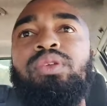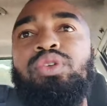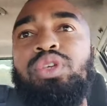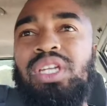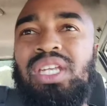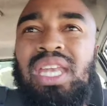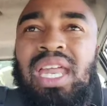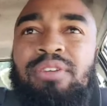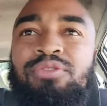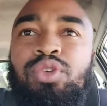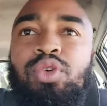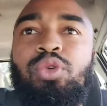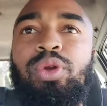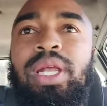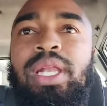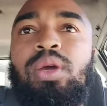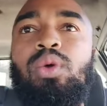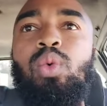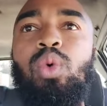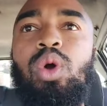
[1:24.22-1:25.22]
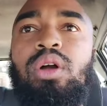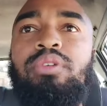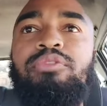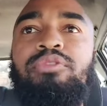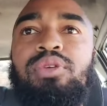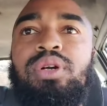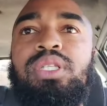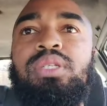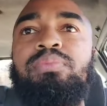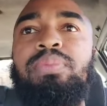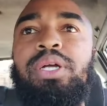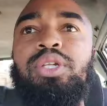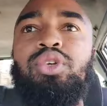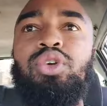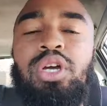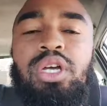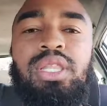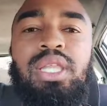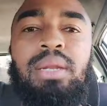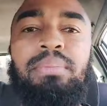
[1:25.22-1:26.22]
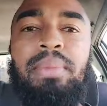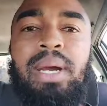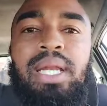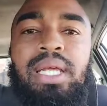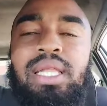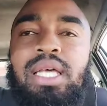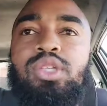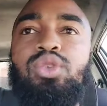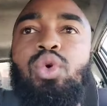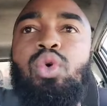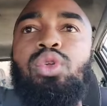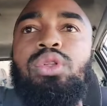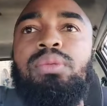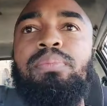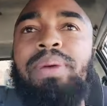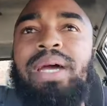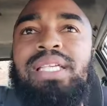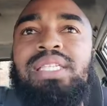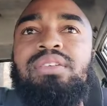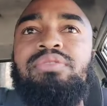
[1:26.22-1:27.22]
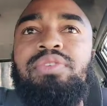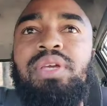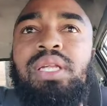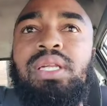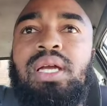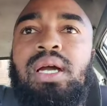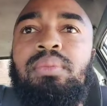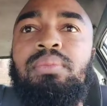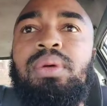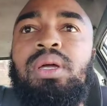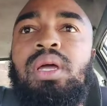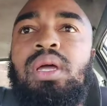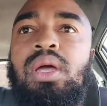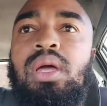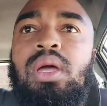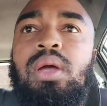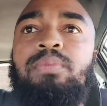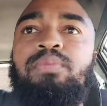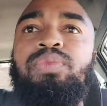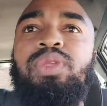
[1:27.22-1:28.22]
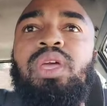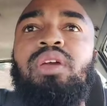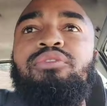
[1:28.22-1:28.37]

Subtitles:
You didn't have to really work for it, but you earn that money. That's called passive income.